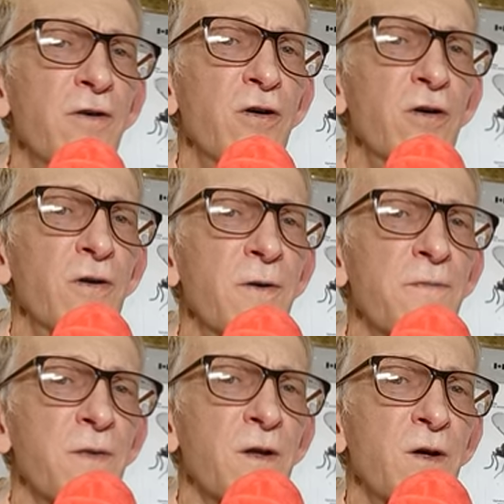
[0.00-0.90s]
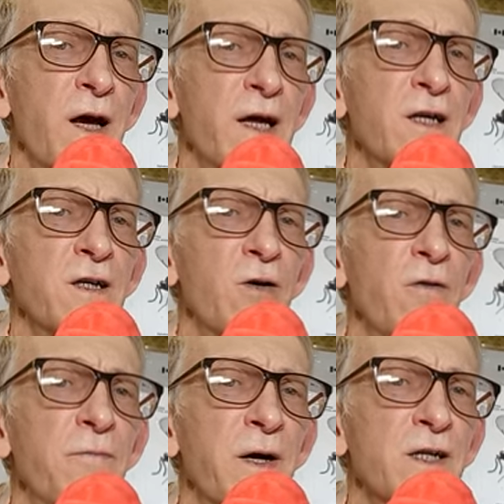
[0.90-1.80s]
or egg
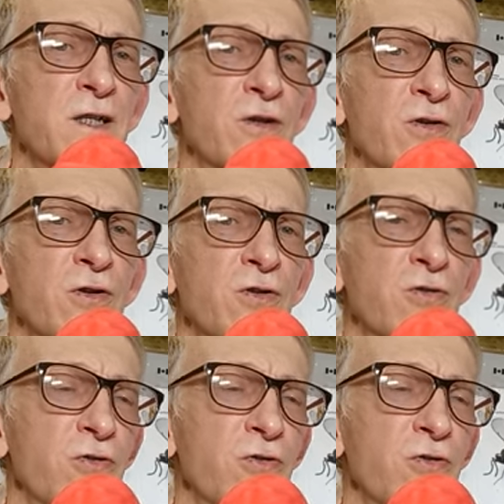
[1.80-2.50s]
of parasitoid.